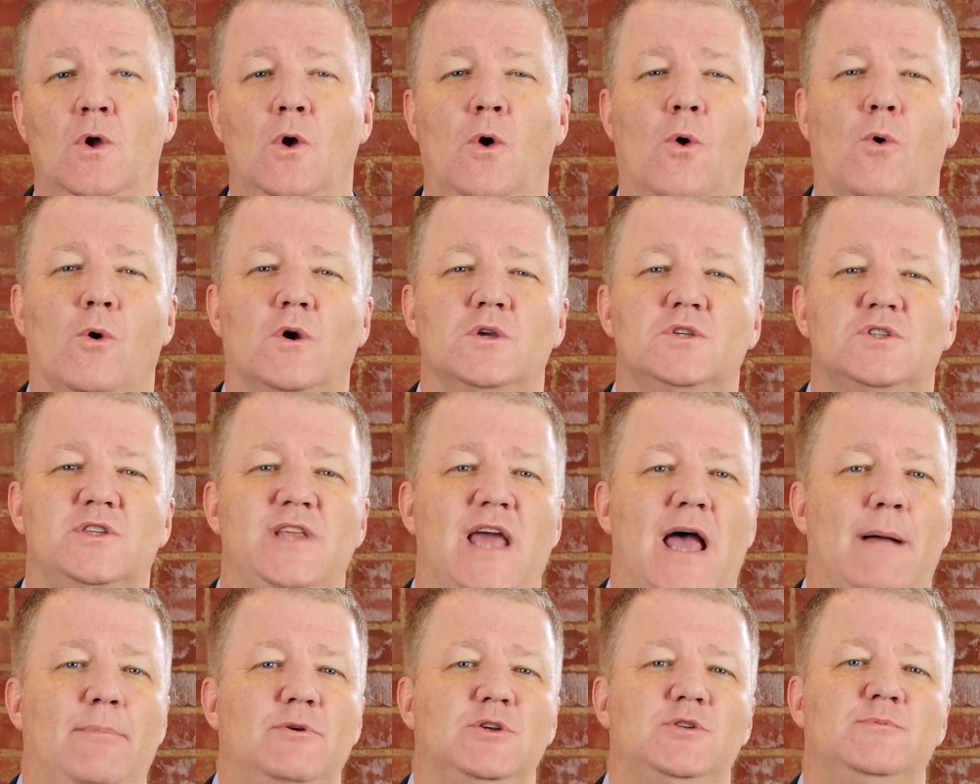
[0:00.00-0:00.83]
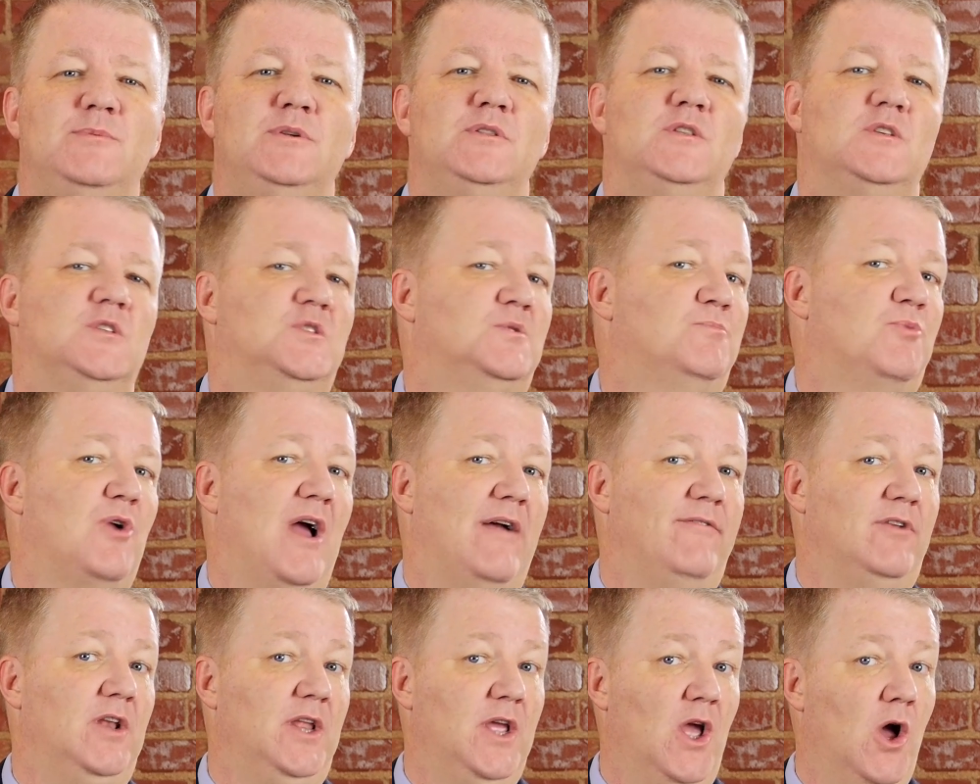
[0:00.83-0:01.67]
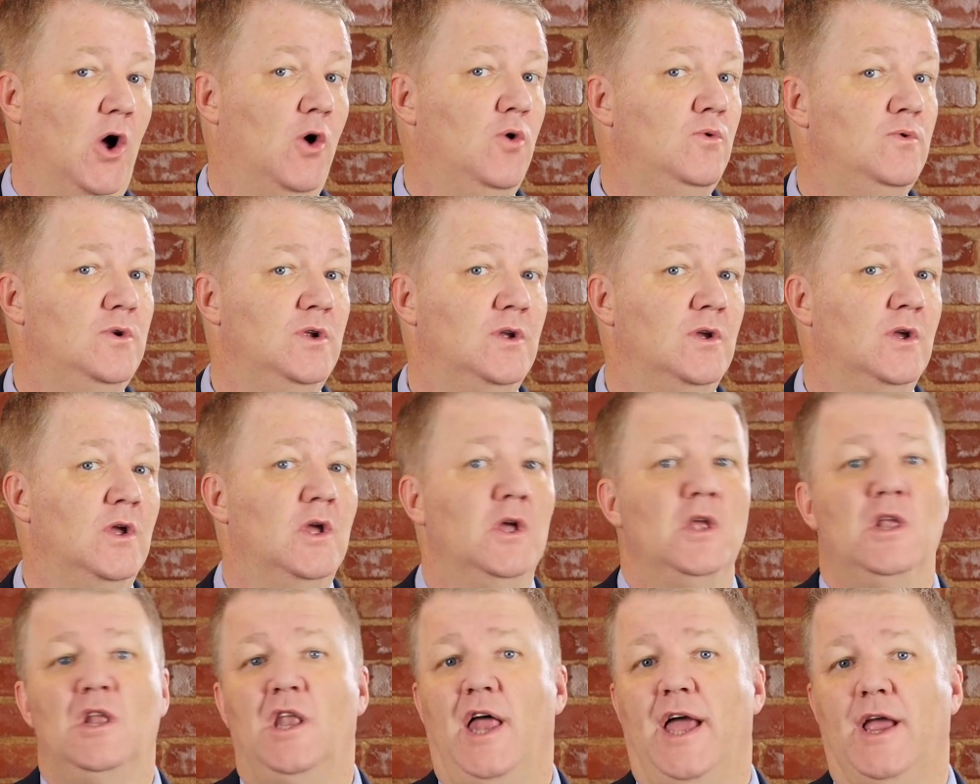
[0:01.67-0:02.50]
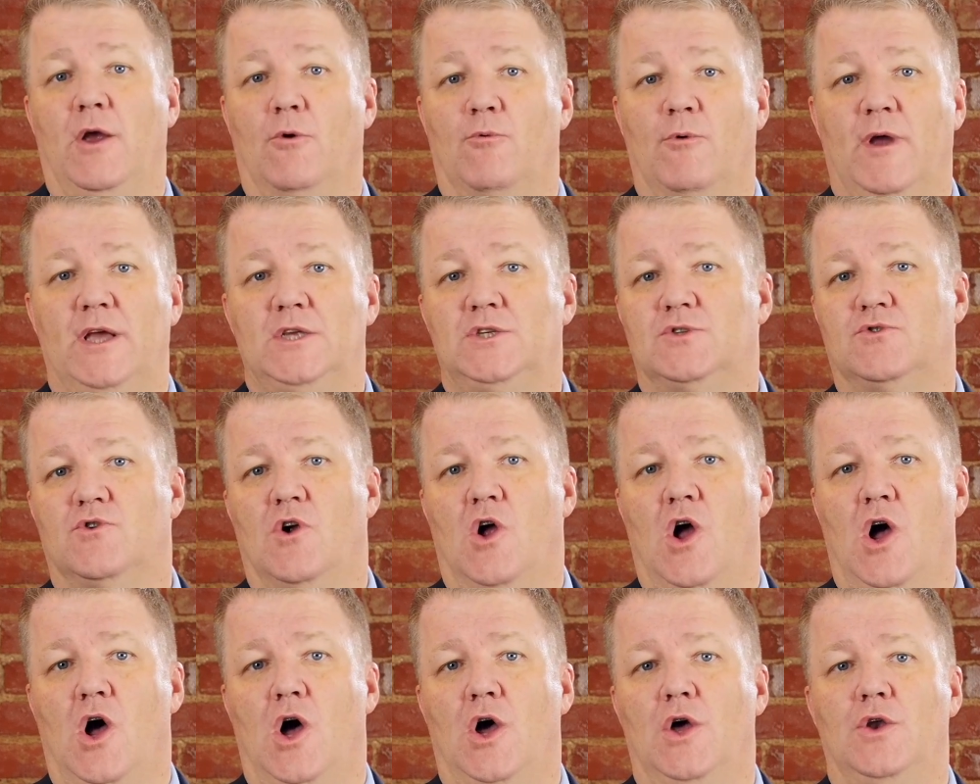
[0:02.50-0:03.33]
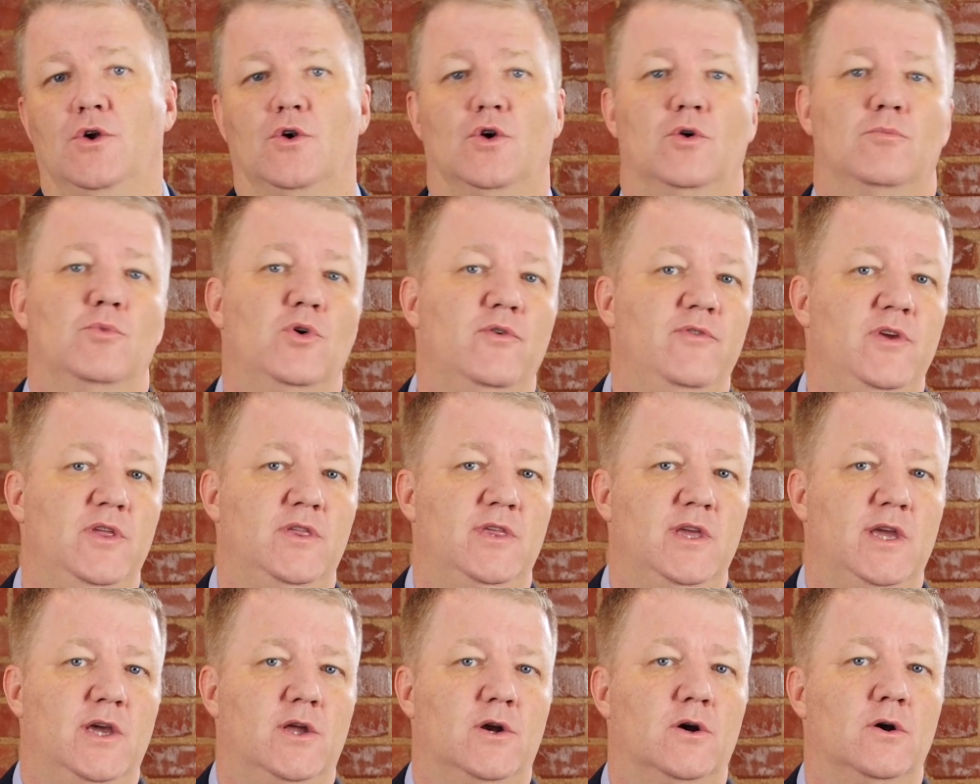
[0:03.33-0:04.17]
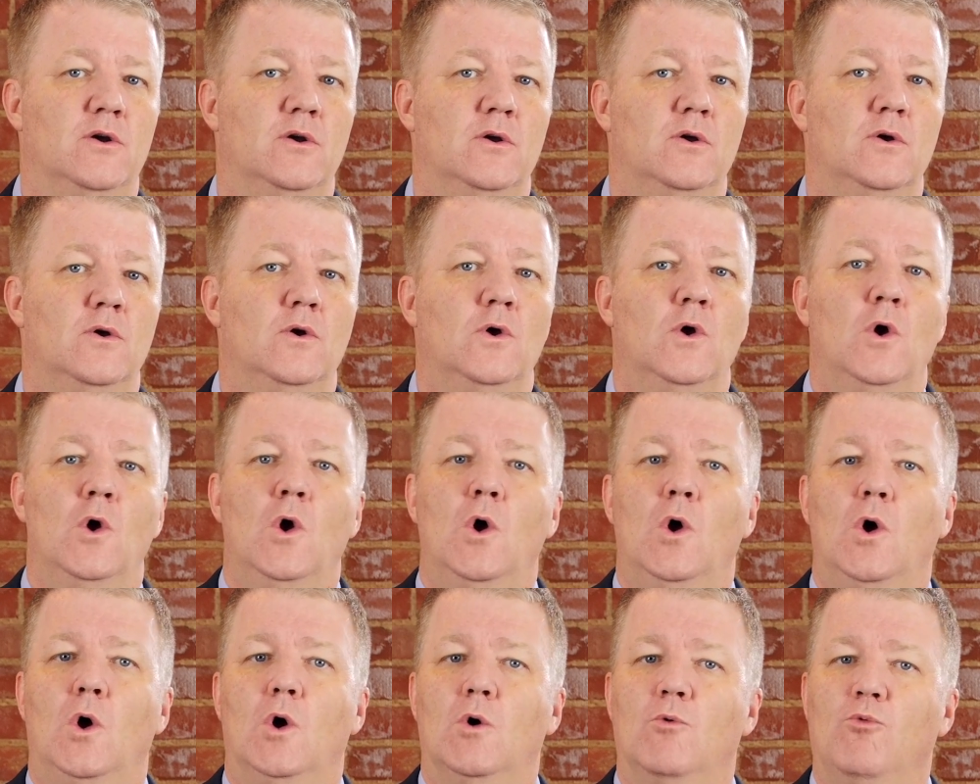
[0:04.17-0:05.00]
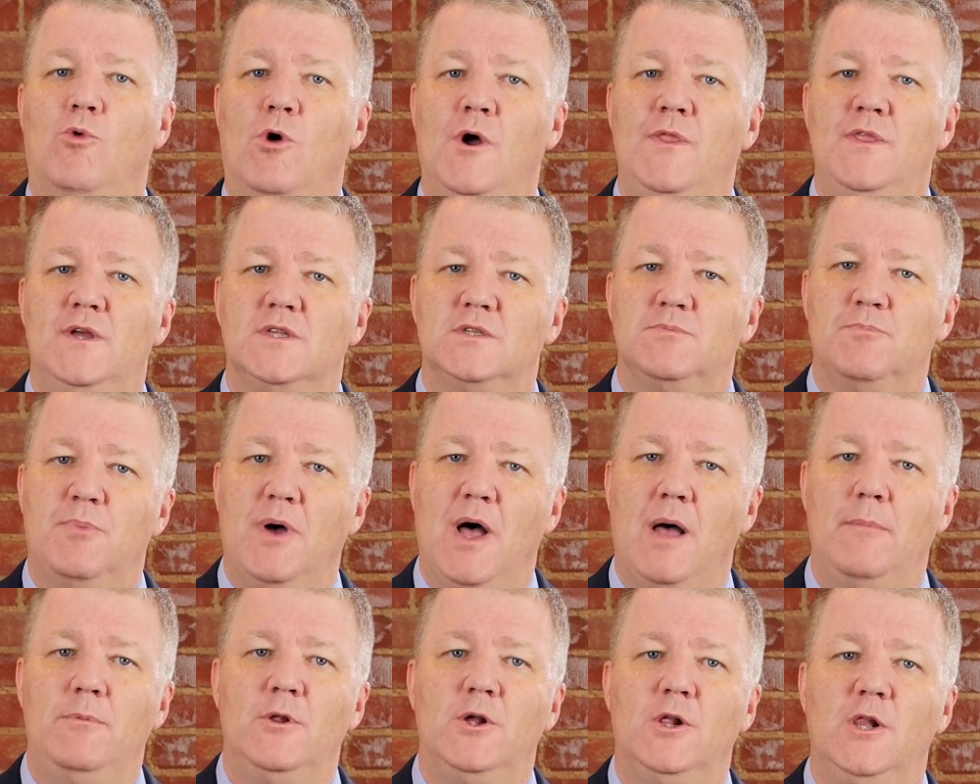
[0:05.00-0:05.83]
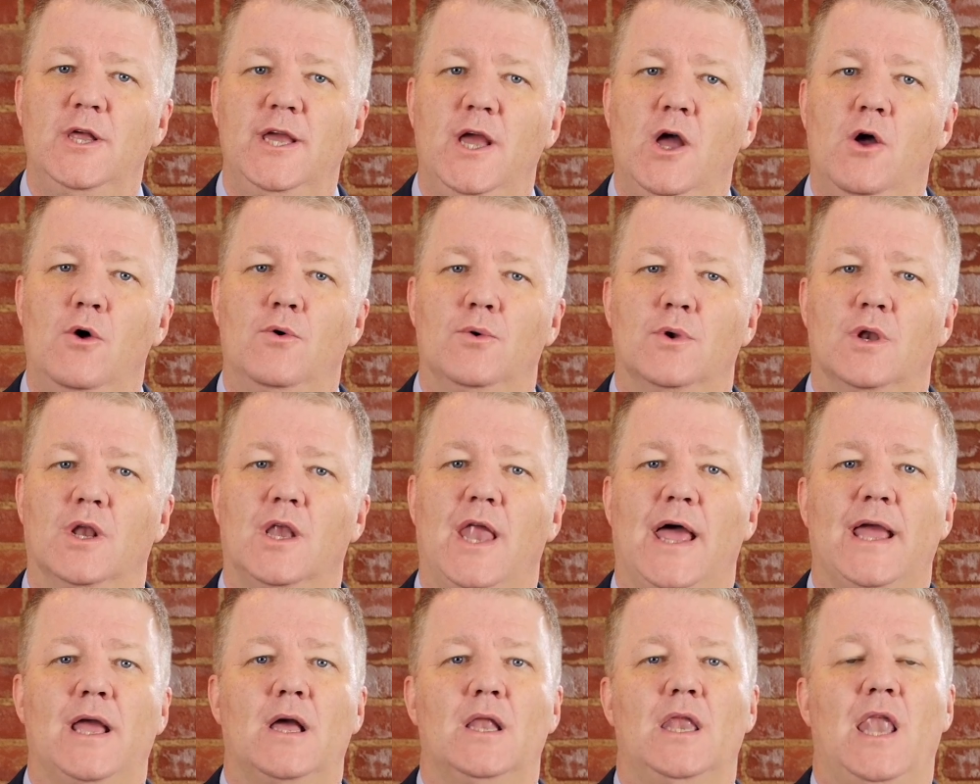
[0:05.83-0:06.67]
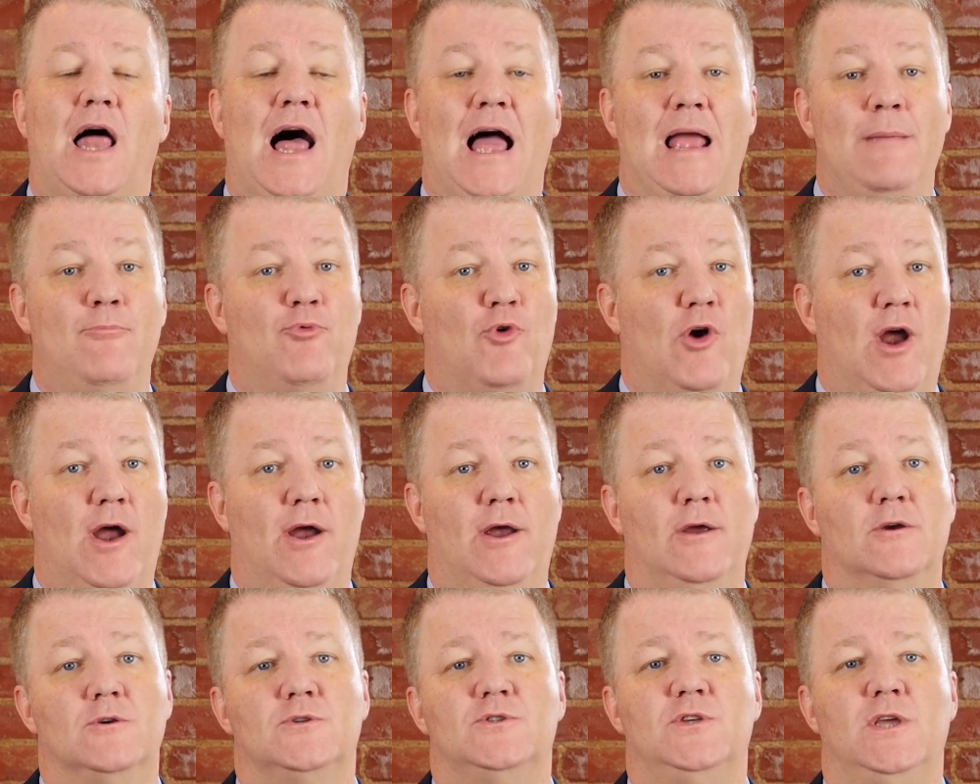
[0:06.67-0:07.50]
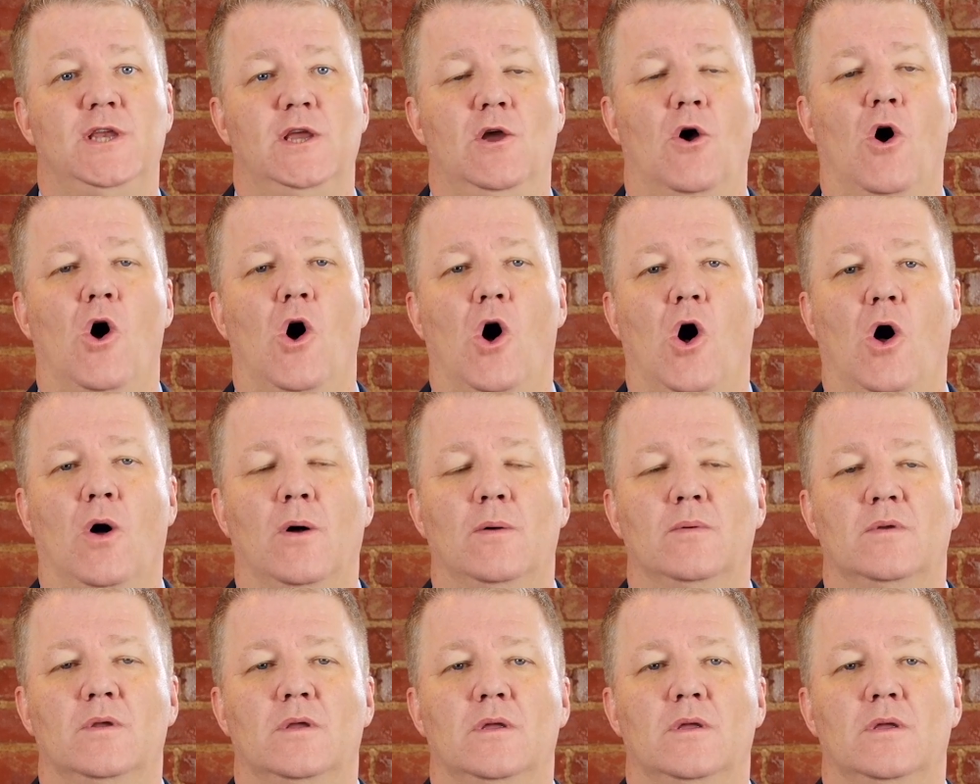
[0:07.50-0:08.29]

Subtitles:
or establishment that's privately owned, like a restaurant or a movie theater, or one that's publicly owned, like a library or city hall.